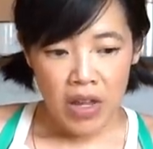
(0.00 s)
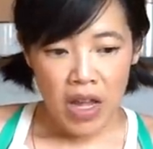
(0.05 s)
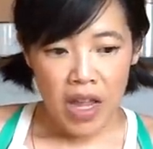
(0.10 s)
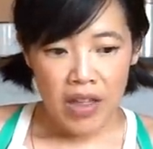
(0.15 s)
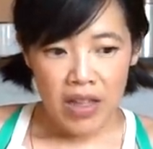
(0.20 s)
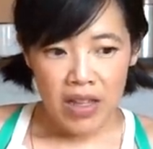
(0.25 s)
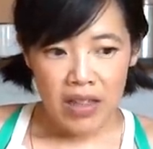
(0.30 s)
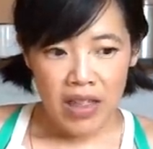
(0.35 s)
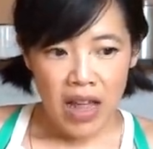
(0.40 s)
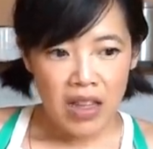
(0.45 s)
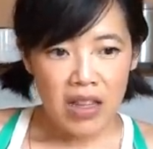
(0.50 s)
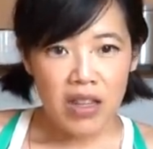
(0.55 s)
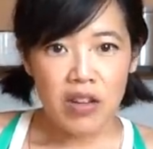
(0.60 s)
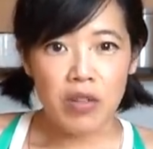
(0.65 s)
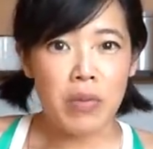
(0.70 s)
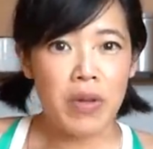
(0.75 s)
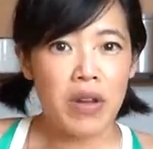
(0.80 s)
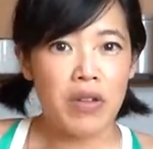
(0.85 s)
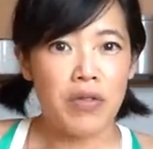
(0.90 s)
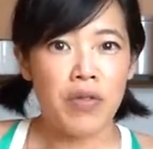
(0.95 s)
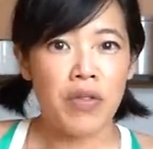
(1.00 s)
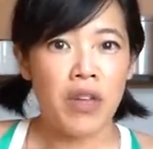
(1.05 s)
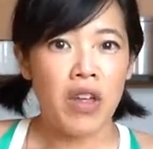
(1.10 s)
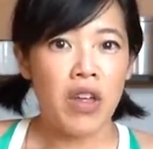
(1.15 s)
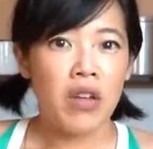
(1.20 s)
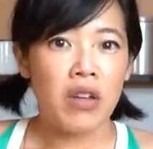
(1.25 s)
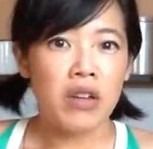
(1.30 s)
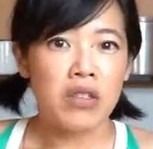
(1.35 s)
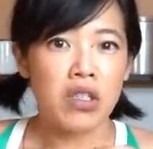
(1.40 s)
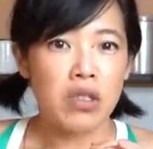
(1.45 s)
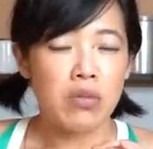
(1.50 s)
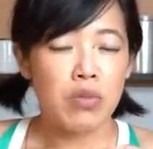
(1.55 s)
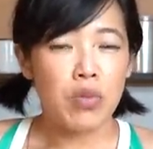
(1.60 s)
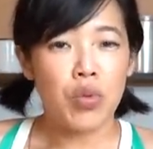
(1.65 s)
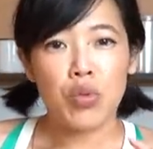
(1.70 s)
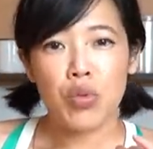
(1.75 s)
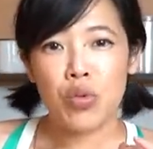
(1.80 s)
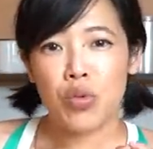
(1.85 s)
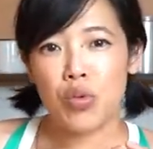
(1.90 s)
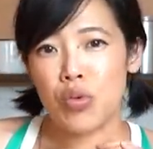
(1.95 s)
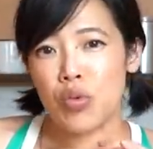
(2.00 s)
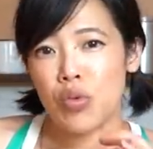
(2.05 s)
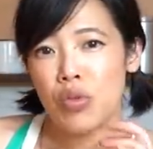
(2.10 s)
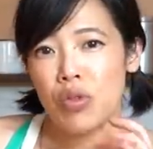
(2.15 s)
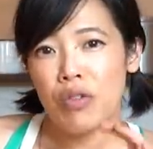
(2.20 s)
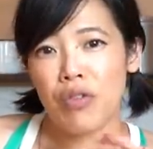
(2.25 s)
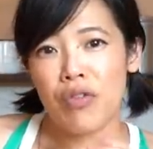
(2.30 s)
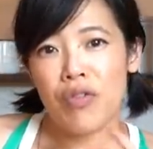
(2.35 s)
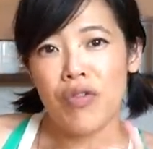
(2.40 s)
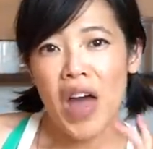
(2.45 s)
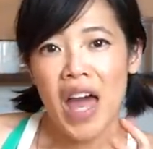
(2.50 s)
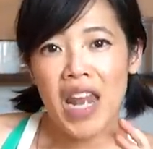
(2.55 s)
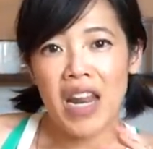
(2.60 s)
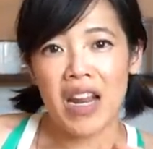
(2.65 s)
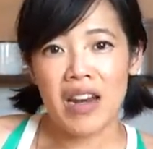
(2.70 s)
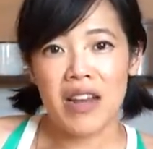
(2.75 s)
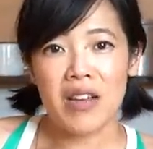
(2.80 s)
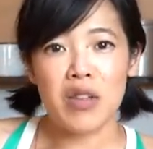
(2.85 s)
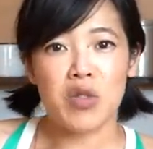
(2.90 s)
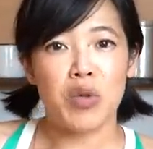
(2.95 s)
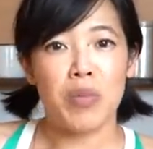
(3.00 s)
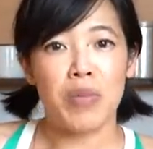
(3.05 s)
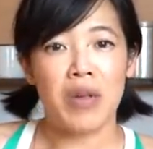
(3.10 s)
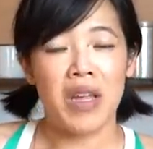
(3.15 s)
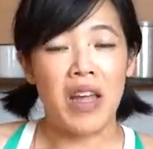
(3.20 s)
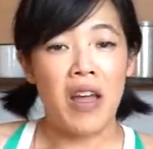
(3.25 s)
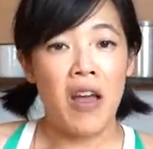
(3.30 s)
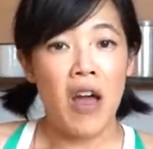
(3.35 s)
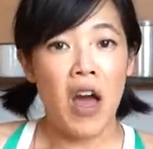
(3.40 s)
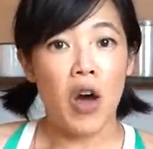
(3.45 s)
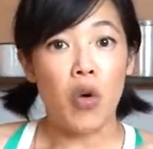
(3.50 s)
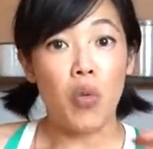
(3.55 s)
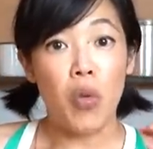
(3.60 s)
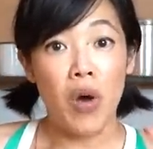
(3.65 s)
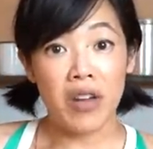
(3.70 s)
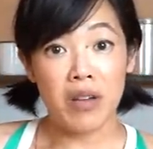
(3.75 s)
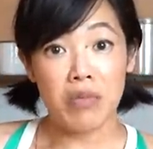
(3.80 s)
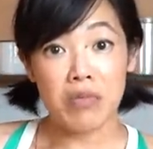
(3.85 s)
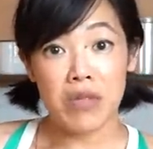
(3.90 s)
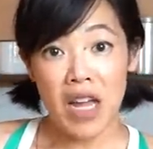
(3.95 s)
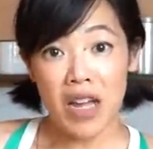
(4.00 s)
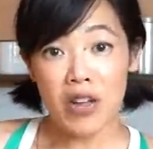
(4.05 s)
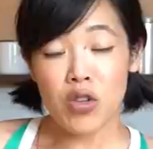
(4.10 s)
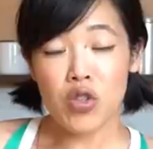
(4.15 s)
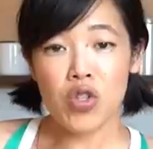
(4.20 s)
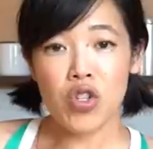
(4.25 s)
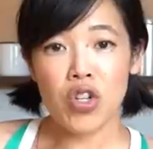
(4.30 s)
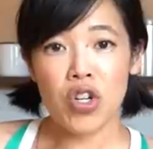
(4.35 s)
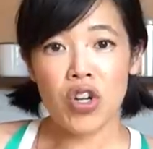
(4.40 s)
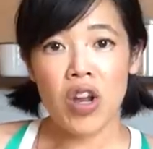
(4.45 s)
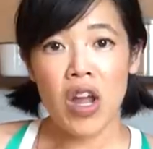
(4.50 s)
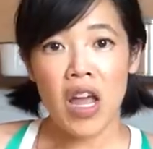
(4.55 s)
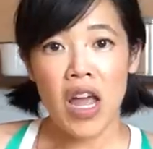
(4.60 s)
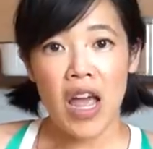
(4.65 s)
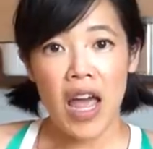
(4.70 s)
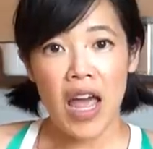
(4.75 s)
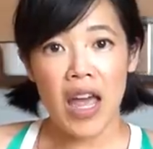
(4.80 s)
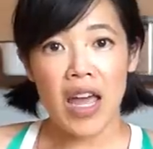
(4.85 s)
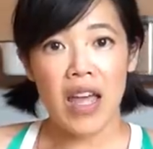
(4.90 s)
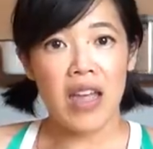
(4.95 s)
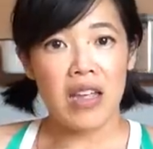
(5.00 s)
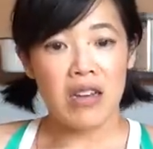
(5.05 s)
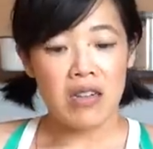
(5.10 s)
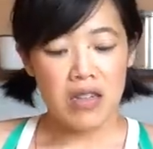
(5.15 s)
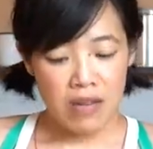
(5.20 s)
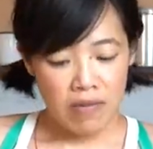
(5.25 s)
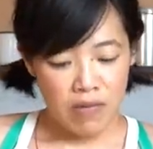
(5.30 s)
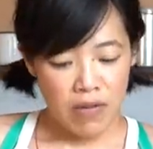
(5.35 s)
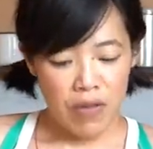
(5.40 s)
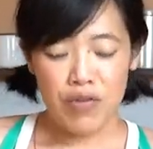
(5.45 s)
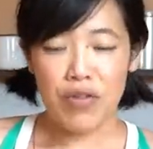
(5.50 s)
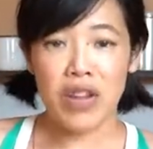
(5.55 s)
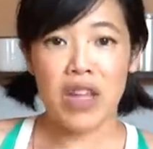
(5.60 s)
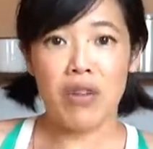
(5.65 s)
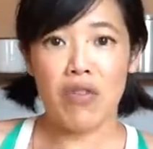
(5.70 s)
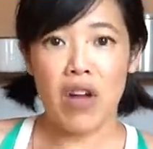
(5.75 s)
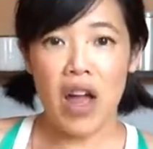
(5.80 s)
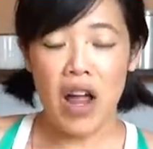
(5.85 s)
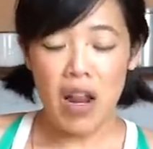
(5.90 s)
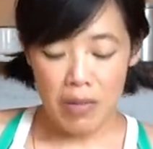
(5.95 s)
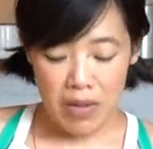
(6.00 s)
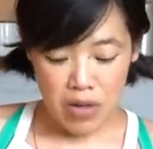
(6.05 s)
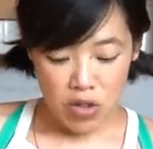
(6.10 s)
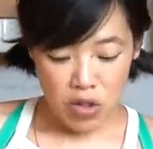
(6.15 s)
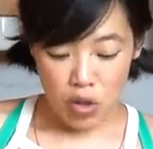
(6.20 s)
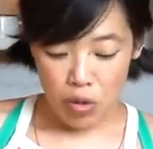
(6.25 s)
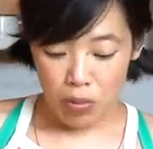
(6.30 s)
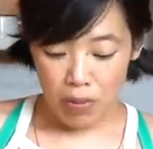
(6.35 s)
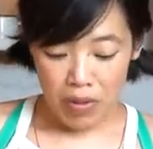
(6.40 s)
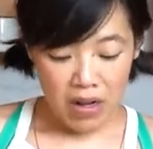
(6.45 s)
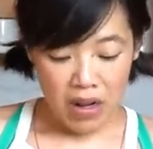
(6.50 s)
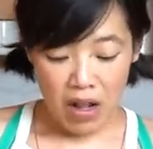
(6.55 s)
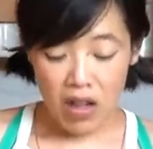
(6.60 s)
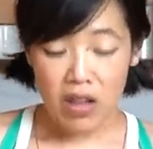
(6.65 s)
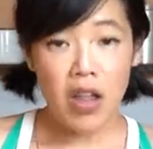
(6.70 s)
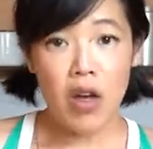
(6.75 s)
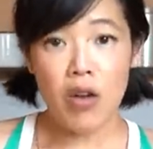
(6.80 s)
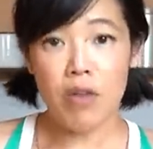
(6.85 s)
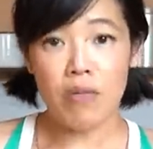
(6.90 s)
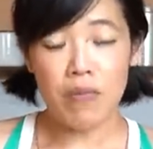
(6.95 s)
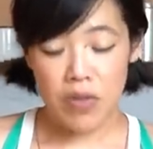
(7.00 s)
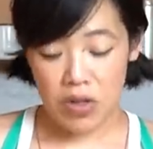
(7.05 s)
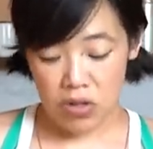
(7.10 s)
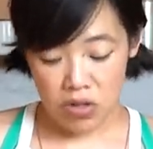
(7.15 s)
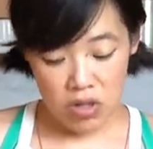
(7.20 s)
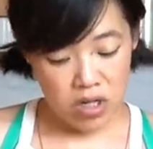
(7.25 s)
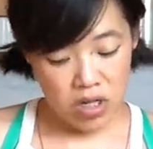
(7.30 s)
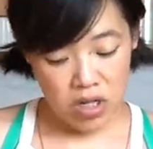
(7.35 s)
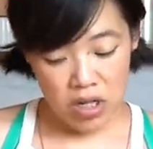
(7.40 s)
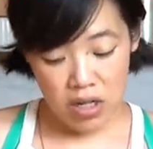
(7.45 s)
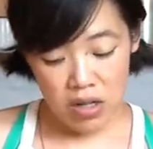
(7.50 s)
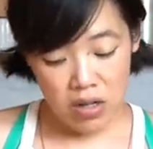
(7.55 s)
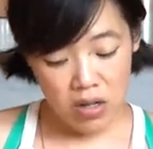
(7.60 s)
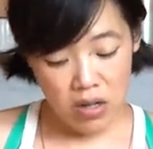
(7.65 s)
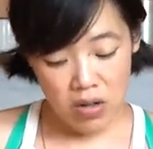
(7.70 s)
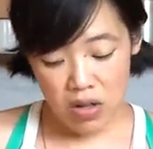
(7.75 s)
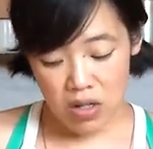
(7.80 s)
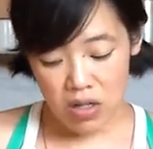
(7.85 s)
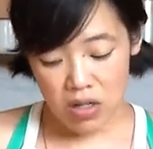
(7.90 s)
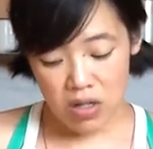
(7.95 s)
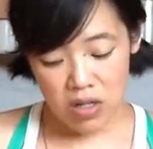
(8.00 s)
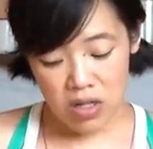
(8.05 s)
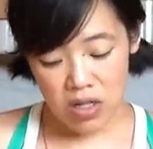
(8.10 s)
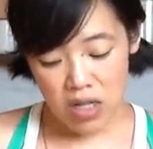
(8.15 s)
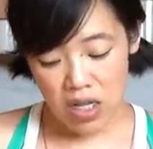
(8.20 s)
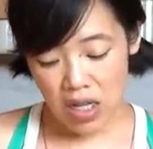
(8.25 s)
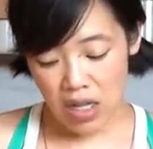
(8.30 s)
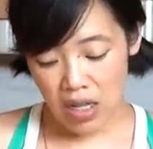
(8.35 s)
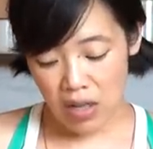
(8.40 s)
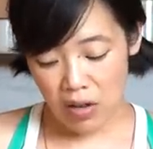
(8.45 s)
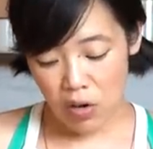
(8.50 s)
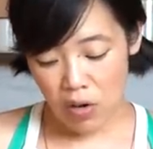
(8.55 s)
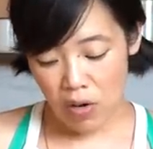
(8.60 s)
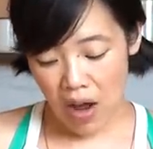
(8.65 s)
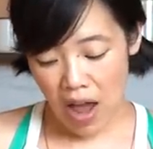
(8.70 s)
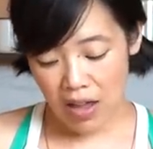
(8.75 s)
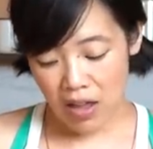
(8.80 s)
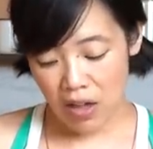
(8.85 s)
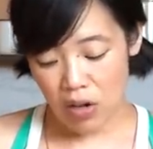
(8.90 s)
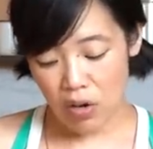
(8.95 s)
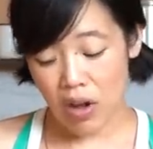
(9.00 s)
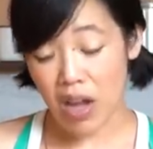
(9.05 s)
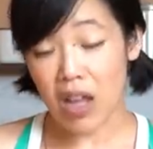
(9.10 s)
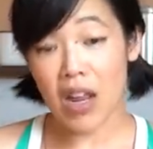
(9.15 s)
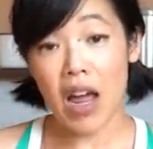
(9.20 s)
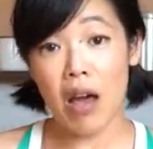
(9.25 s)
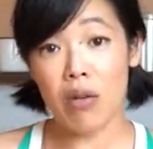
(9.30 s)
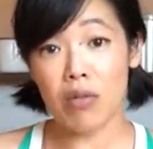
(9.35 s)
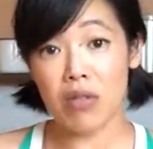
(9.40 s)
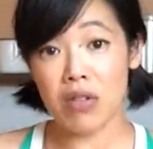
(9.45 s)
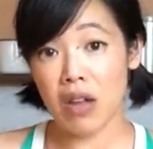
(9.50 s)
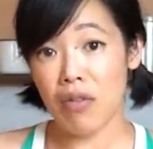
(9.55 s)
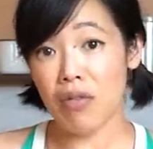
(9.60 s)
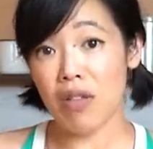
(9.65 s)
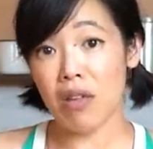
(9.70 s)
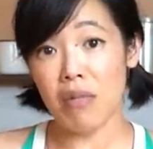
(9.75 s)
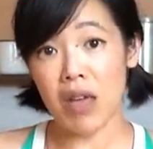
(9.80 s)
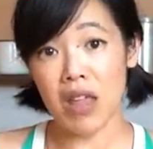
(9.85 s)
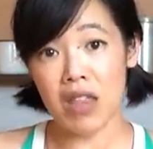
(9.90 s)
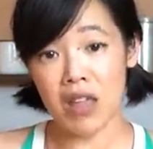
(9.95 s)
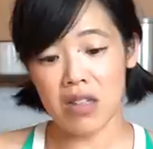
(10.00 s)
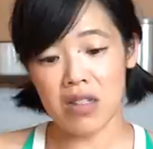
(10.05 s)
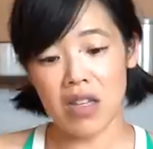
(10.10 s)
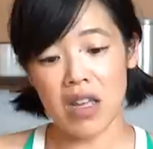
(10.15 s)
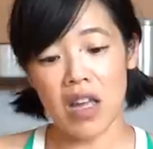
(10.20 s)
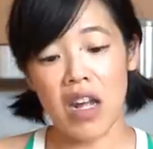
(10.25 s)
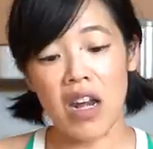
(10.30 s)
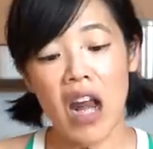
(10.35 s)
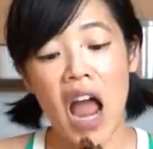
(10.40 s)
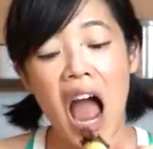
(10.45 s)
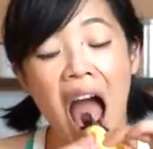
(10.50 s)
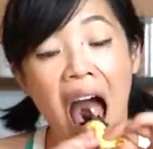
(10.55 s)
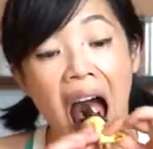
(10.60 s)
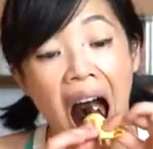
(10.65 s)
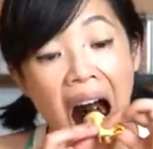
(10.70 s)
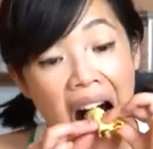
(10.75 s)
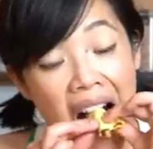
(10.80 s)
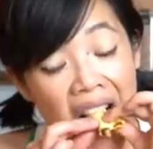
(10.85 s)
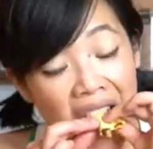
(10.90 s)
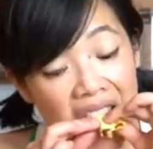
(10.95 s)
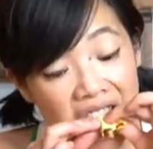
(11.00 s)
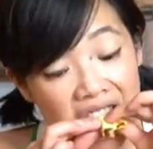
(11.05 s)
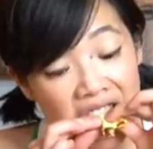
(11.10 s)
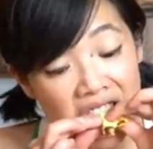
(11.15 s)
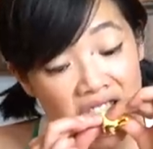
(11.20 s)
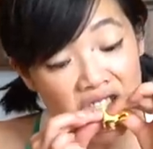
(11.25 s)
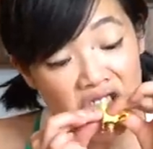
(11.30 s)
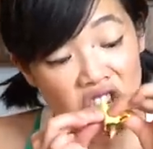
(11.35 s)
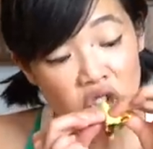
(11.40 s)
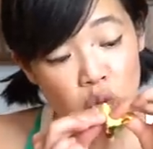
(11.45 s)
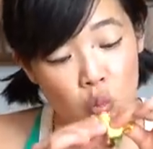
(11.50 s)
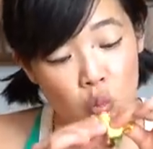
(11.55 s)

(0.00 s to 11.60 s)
I think that little bit of smooth fattiness would be a welcome texture and a flavor element too. But alone, they're still stinking cracking great. I would definitely make these again. Mm-hmm.